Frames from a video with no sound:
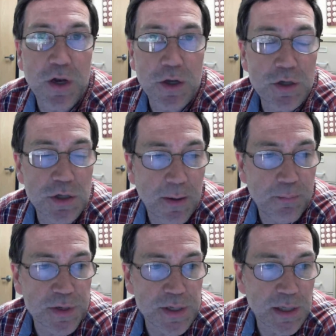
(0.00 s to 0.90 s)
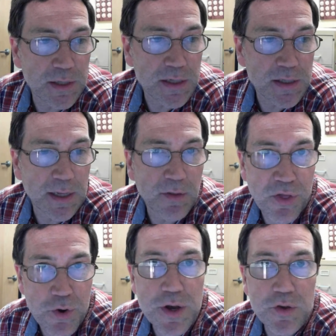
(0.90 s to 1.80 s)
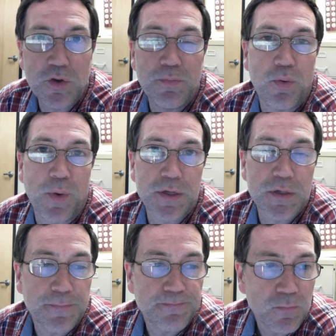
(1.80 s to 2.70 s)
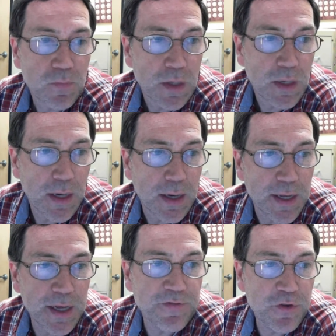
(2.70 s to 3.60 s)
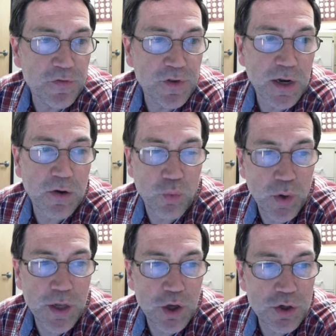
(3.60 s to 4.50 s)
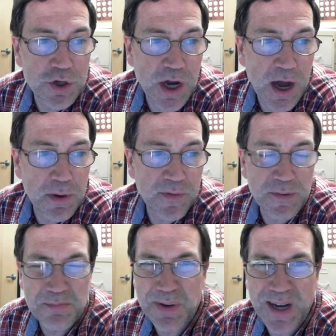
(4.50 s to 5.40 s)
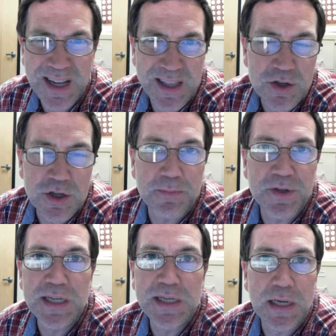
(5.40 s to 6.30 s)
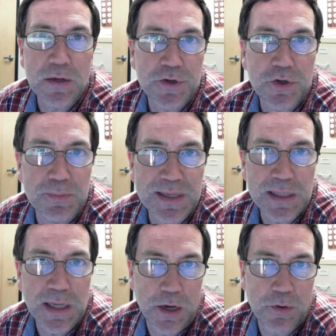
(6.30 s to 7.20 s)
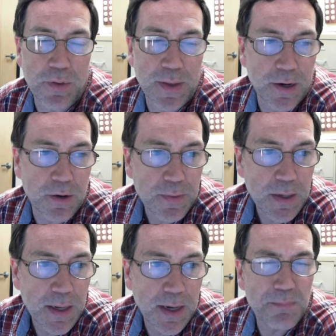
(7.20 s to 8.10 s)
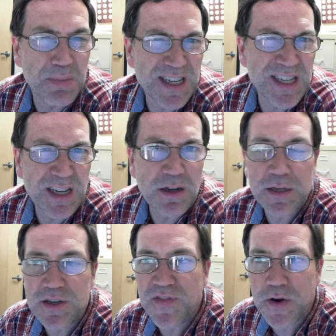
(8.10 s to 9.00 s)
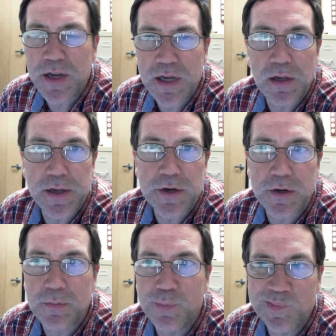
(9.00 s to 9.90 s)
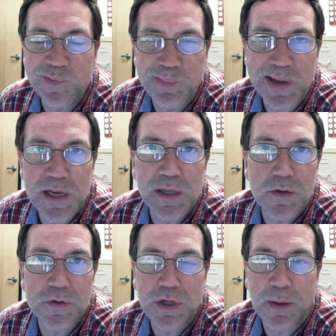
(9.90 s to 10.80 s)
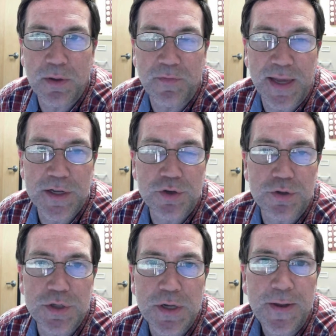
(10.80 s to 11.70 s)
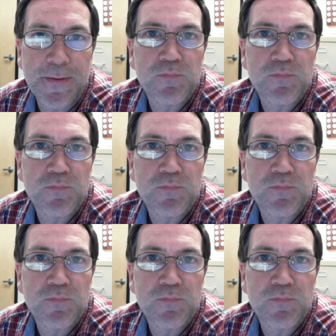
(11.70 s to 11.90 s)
you've done a good job presenting this thing. 32 points. If you've done a really good job of it, but there's a detail or two missing here or there. But still, it's fairly clear, pending those couple of answers,